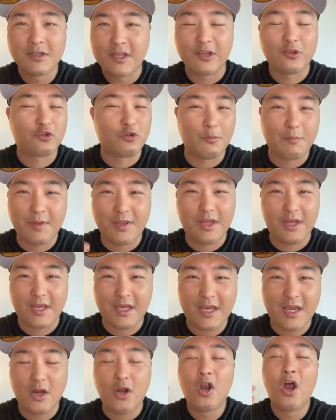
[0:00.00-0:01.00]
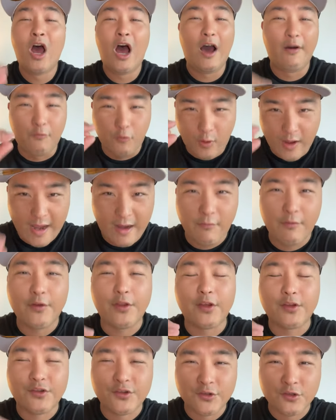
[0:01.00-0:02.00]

This will be the year of wherever the